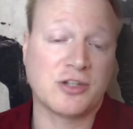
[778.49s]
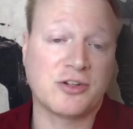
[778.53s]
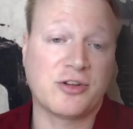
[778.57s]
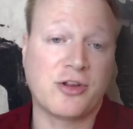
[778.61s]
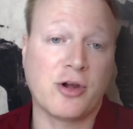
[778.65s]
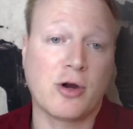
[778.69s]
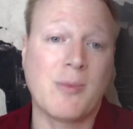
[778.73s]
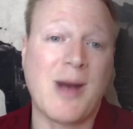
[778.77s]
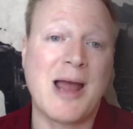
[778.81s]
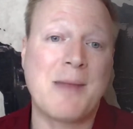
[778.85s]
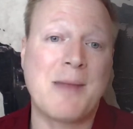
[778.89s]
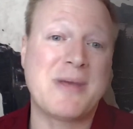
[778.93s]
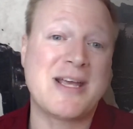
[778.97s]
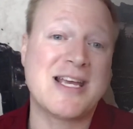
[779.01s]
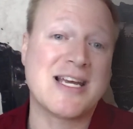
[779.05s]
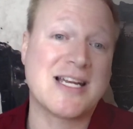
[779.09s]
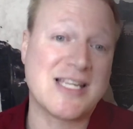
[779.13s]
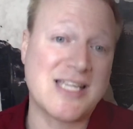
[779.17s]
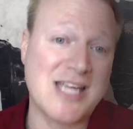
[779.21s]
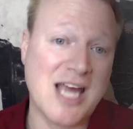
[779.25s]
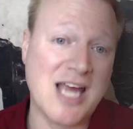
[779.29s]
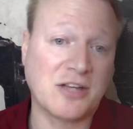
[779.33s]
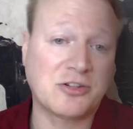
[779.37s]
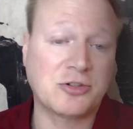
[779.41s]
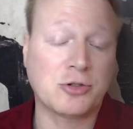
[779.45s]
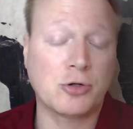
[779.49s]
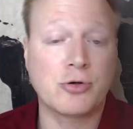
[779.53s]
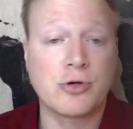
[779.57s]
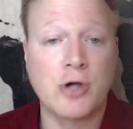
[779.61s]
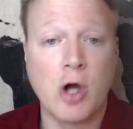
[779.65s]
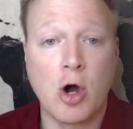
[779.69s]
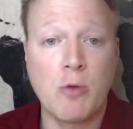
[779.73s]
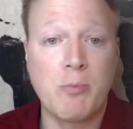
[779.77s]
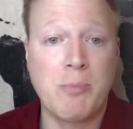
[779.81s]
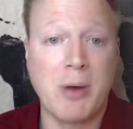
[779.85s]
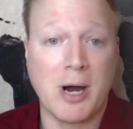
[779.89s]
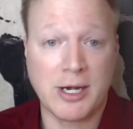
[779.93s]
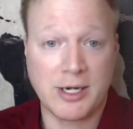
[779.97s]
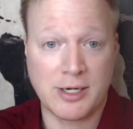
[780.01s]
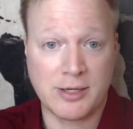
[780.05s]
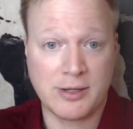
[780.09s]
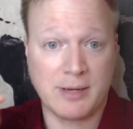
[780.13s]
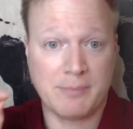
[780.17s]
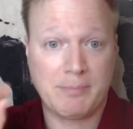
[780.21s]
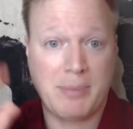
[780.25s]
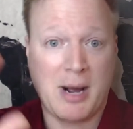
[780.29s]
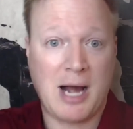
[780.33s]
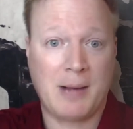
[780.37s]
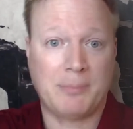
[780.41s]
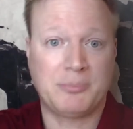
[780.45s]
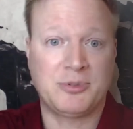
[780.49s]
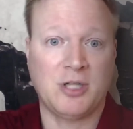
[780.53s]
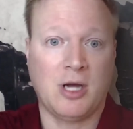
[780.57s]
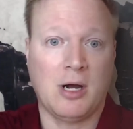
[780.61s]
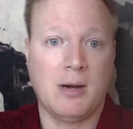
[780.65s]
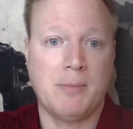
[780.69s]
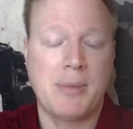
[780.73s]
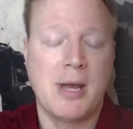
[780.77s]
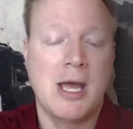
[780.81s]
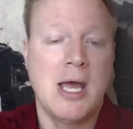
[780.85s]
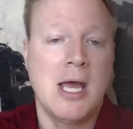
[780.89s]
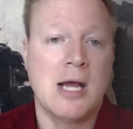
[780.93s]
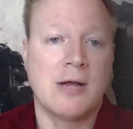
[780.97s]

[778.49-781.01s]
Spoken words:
There might be a yes or no button that pops up.